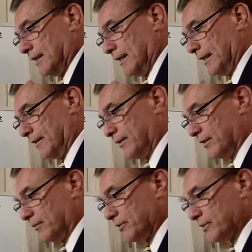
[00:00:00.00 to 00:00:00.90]
the
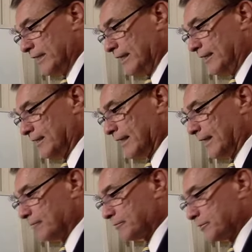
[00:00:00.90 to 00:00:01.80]
machine
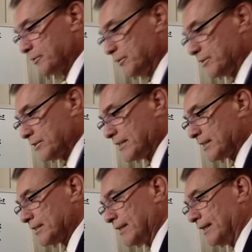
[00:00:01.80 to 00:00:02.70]
can produce
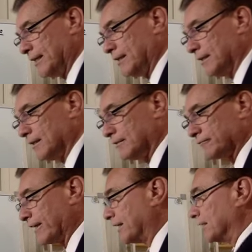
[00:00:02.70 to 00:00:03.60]
16
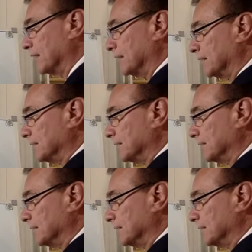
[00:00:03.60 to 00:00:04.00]
regular